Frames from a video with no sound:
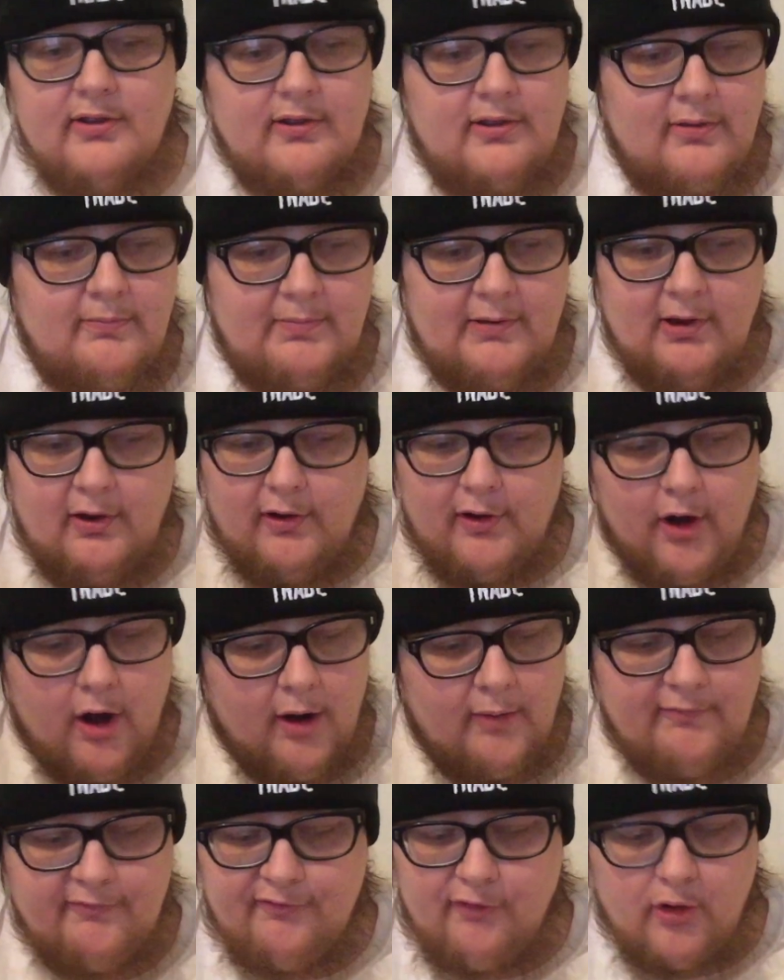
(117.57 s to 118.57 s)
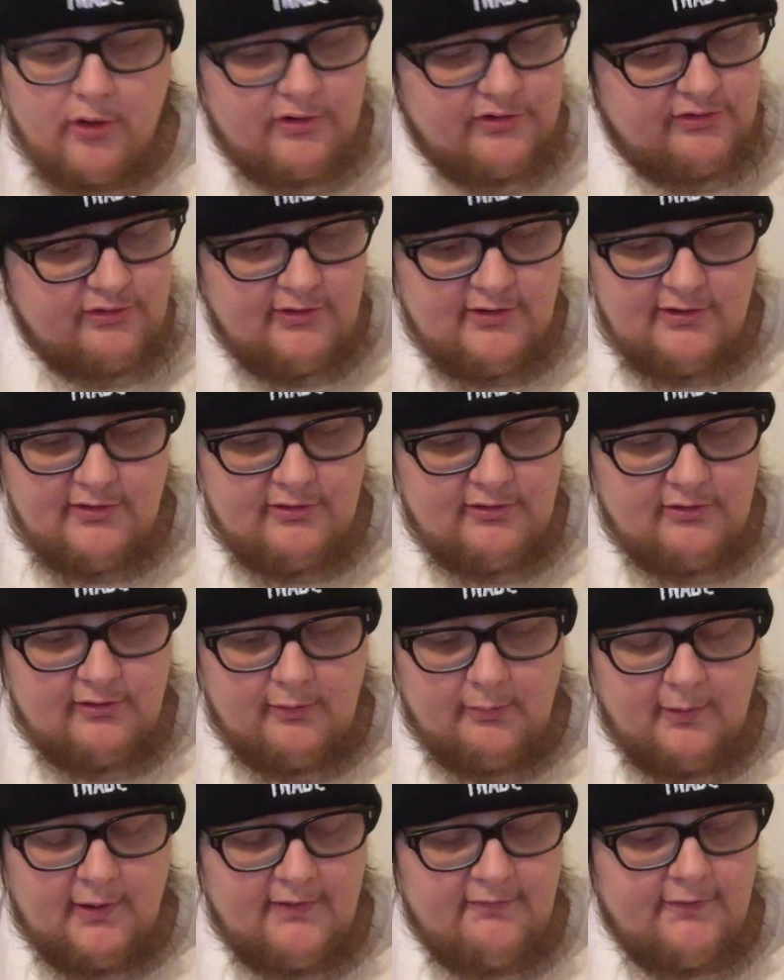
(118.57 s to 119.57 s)
could be on Armed Forces or
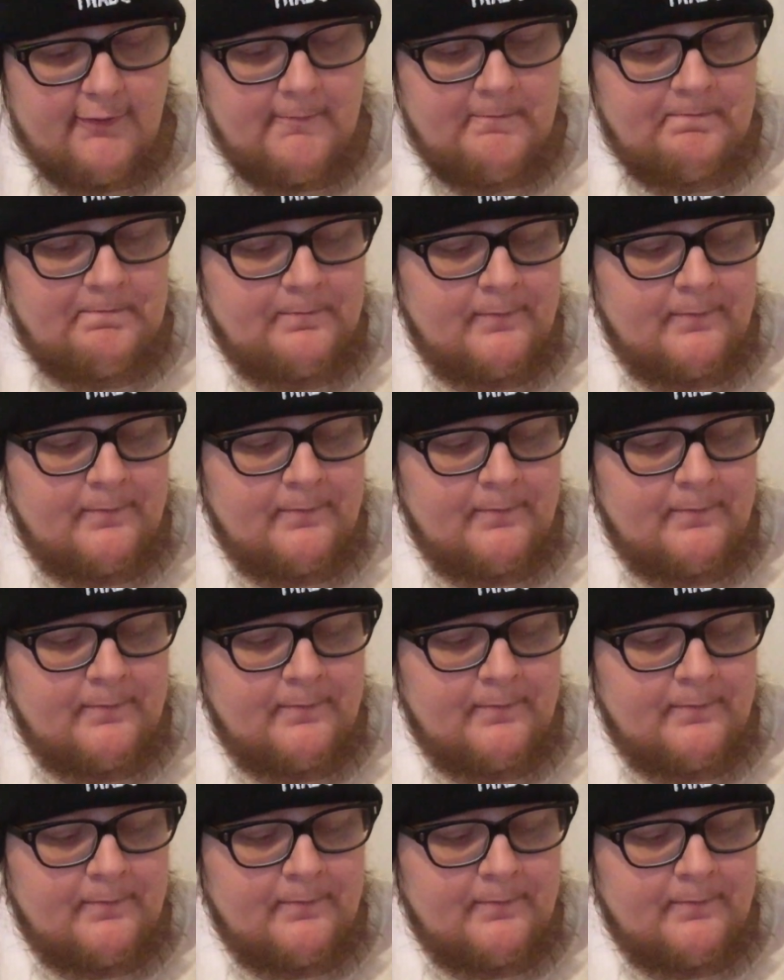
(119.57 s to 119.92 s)
whatever.